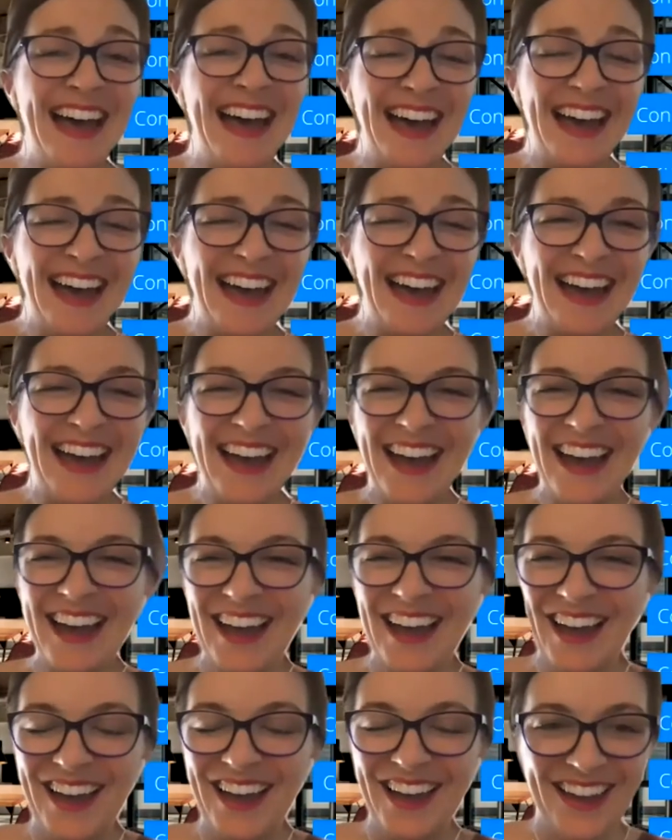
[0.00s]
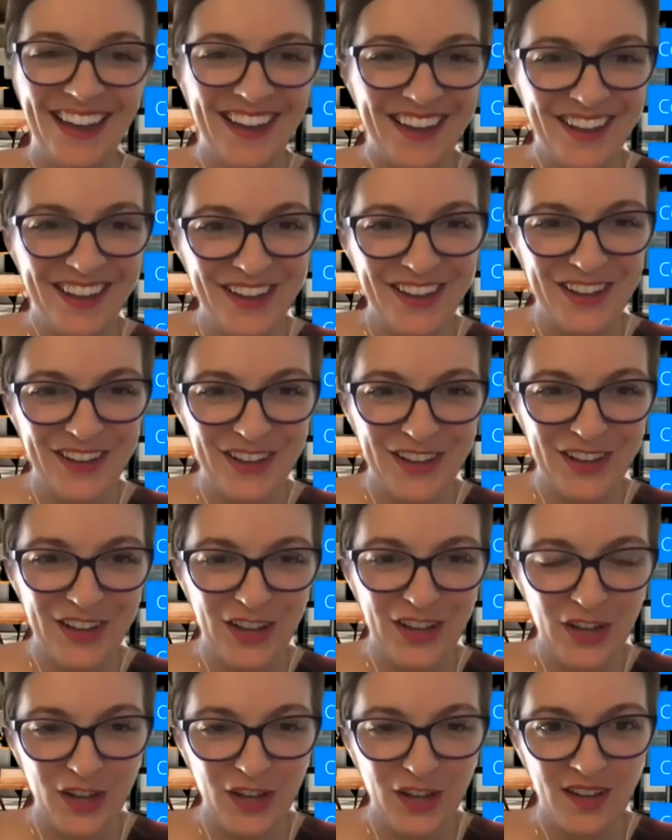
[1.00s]
I imagine too, like all the
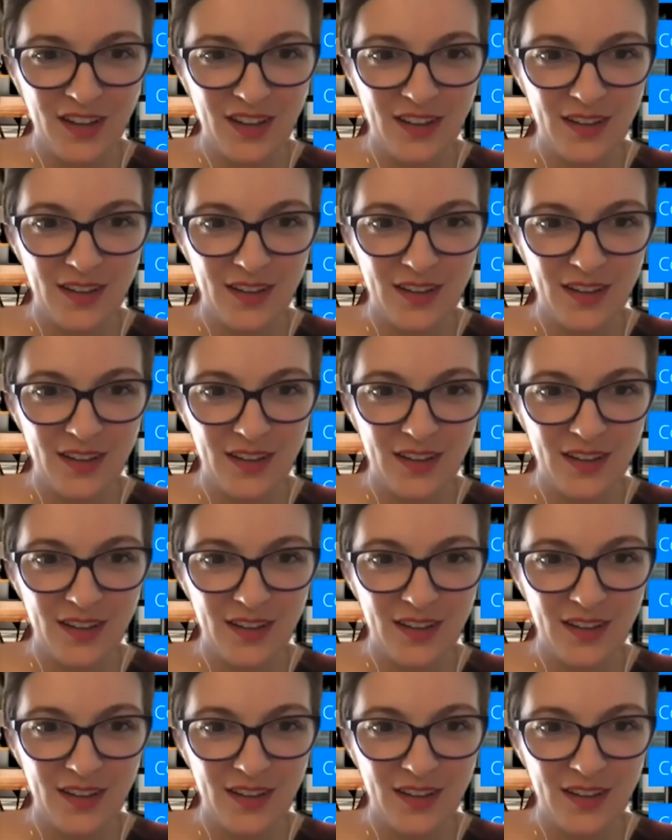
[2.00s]
restaurants